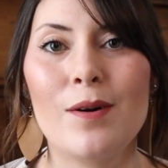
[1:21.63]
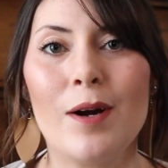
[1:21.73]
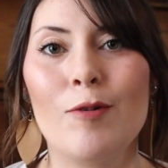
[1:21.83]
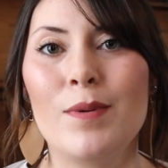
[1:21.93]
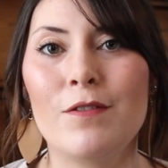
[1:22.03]
I
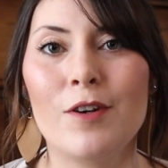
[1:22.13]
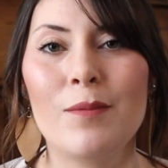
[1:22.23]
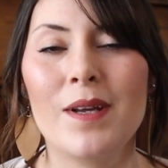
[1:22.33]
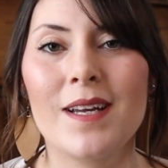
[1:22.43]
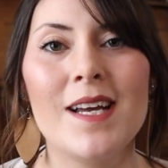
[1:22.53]
will be
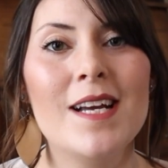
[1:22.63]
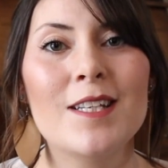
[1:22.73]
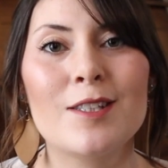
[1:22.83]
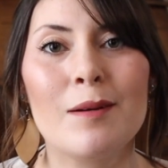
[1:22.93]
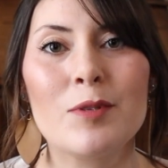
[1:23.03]
filming
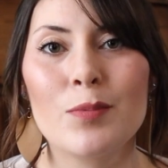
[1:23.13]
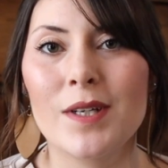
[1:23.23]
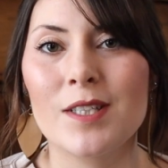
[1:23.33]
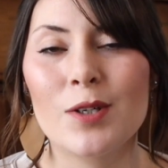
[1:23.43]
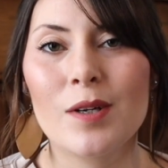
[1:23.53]
some
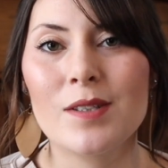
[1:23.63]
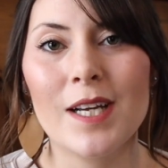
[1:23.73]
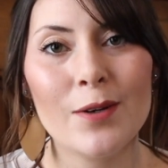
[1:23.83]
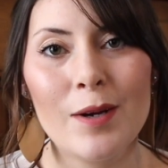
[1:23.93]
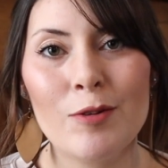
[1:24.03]
spring
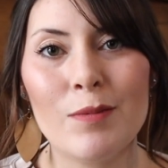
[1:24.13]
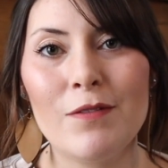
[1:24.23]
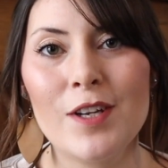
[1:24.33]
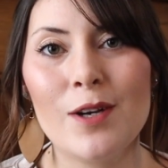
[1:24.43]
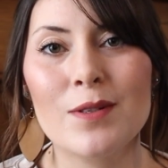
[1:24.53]
decorate with me
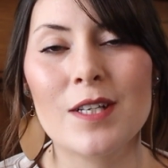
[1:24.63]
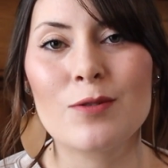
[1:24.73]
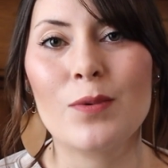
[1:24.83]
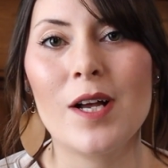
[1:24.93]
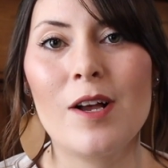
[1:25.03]
videos as
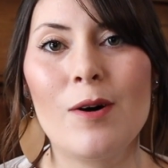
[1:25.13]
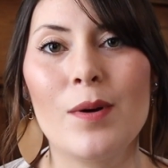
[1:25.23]
well.